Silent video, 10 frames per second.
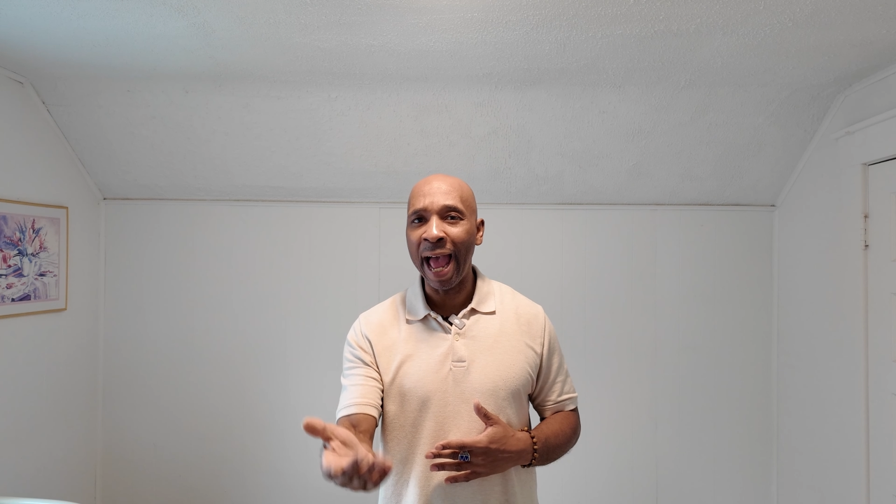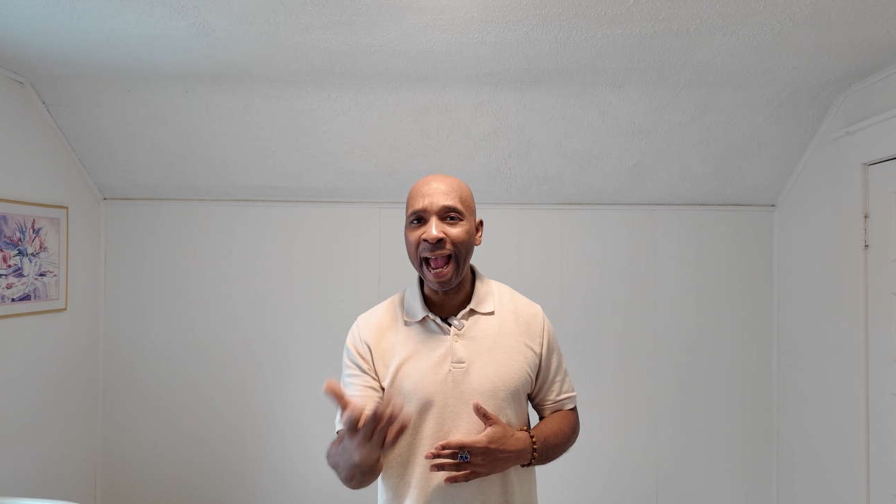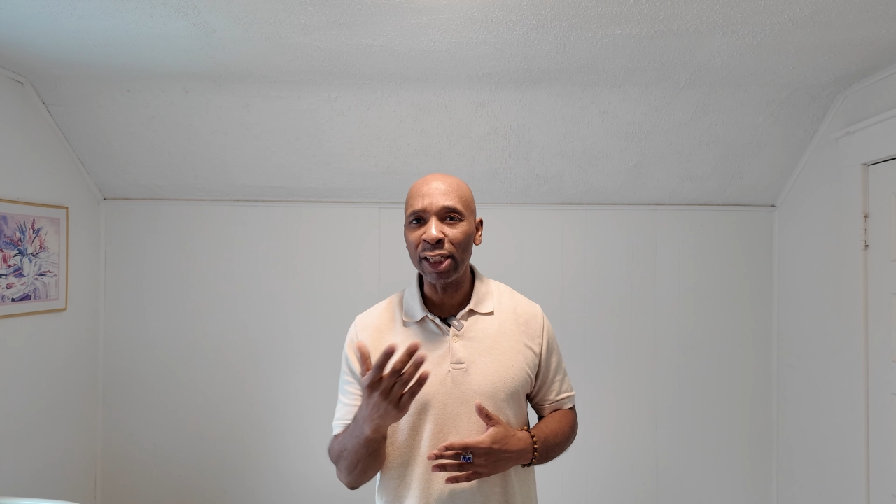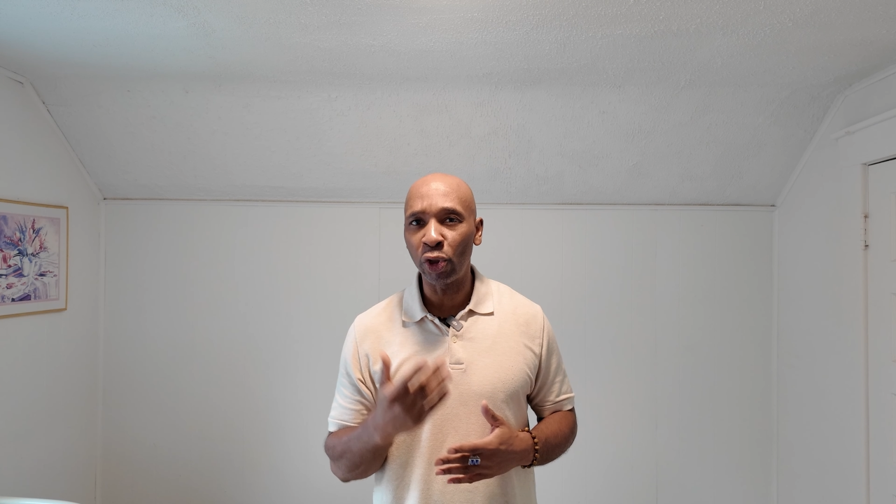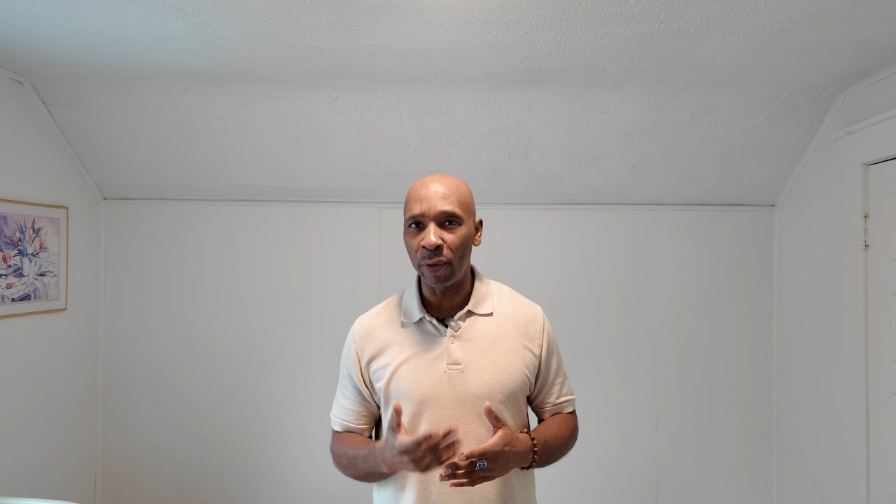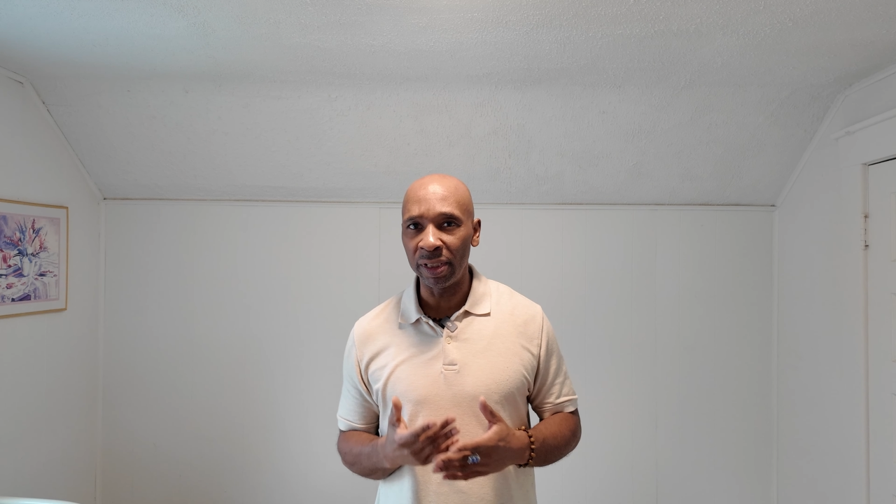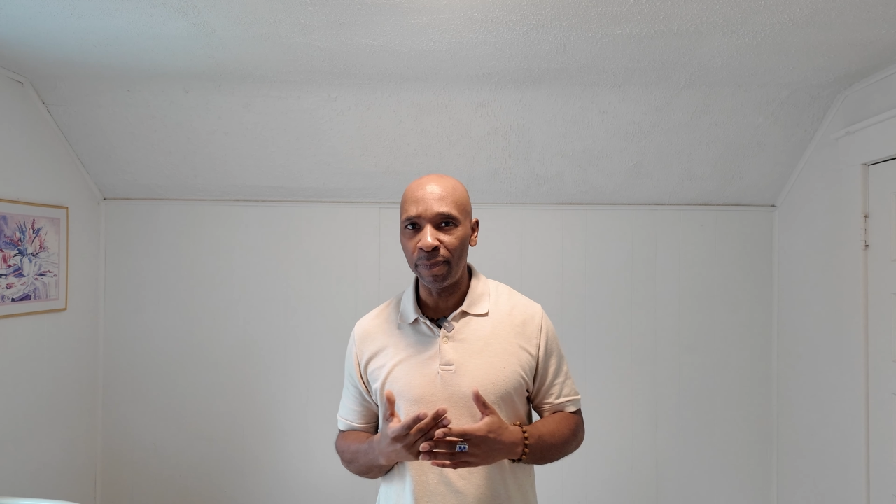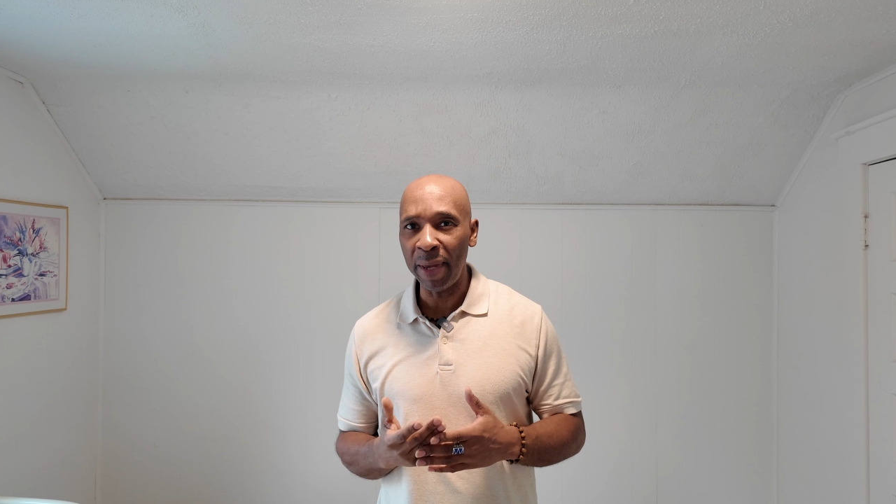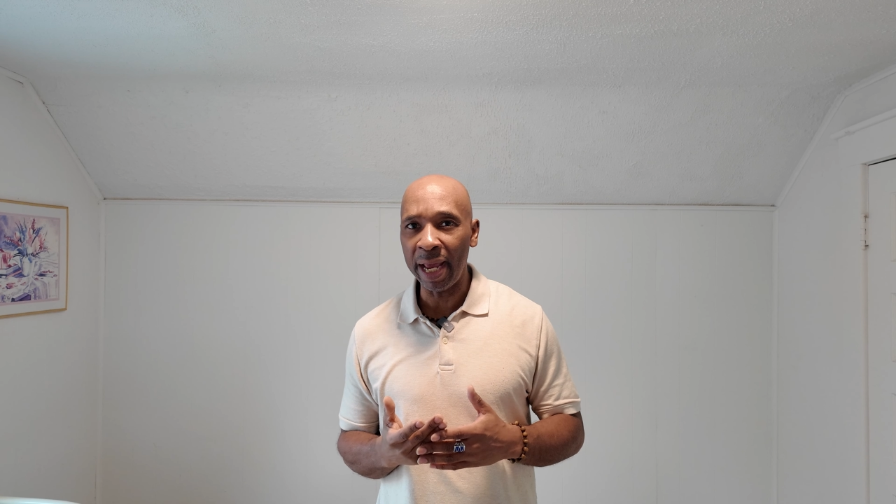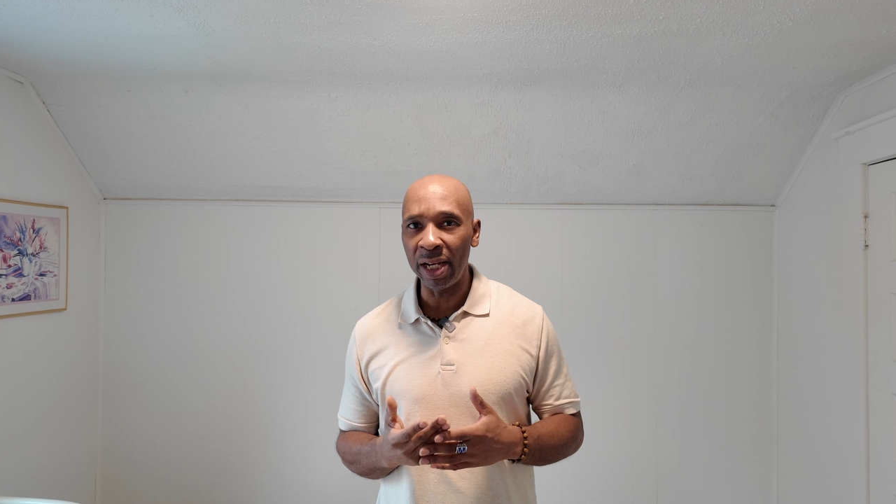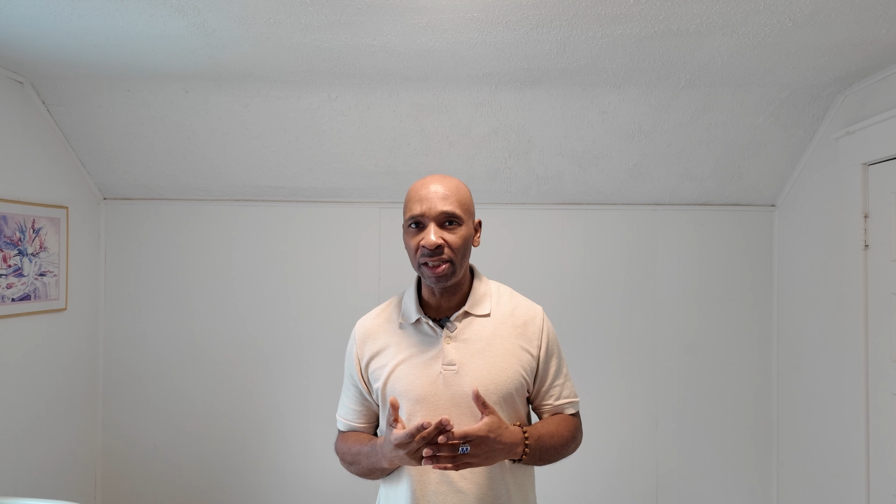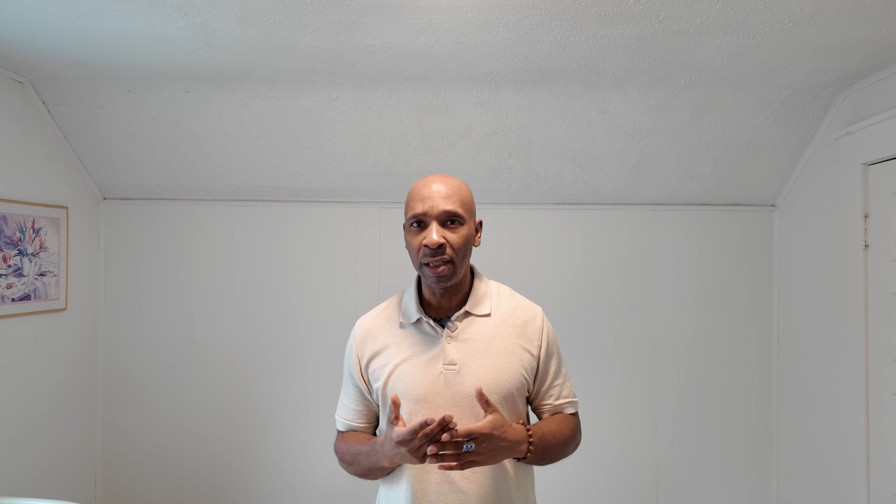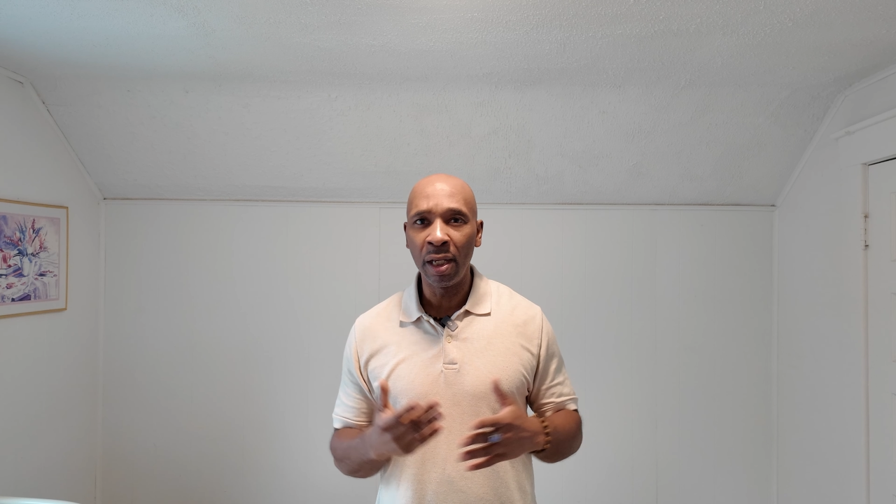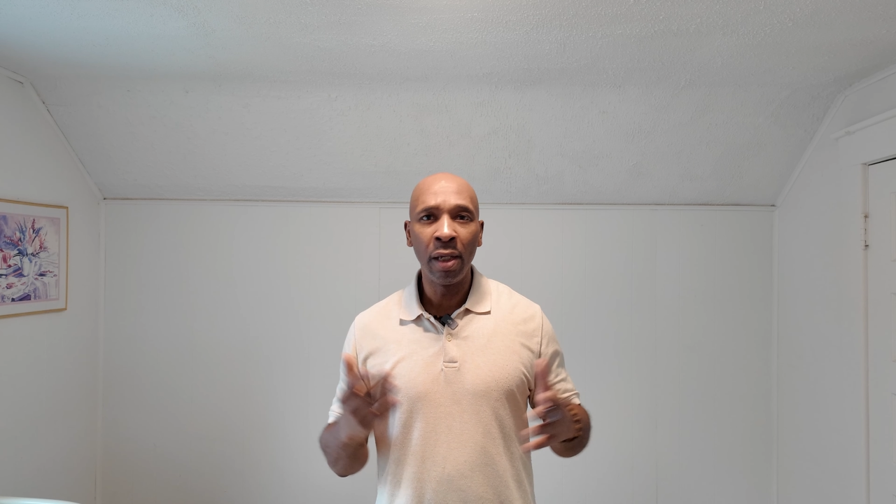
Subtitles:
actor in Spanish